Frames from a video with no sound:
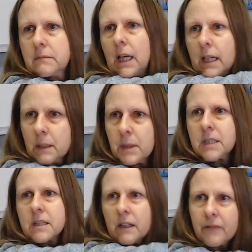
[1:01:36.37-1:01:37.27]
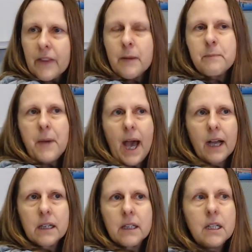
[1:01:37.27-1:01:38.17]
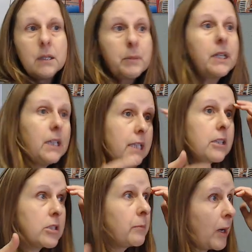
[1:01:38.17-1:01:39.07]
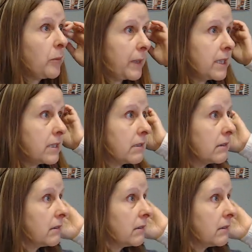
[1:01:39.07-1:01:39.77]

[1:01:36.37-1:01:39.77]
patting myself on the back. But it, there's a moment